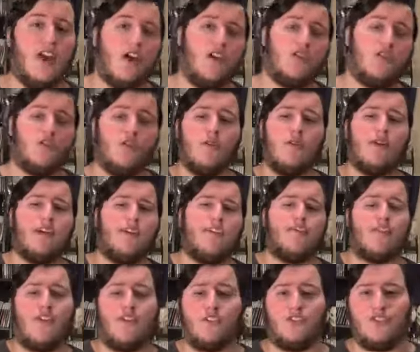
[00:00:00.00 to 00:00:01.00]
The story here
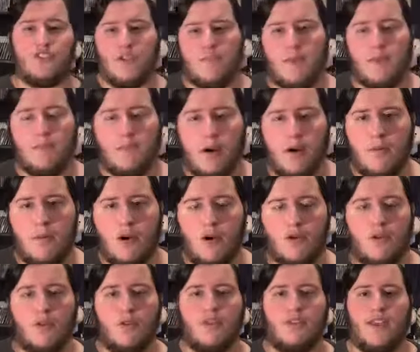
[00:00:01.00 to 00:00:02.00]
follows Jimmy
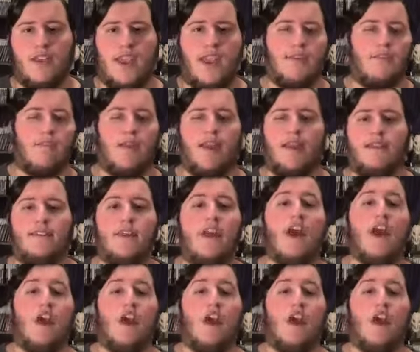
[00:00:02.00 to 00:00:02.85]
Bobo, who is a hitman,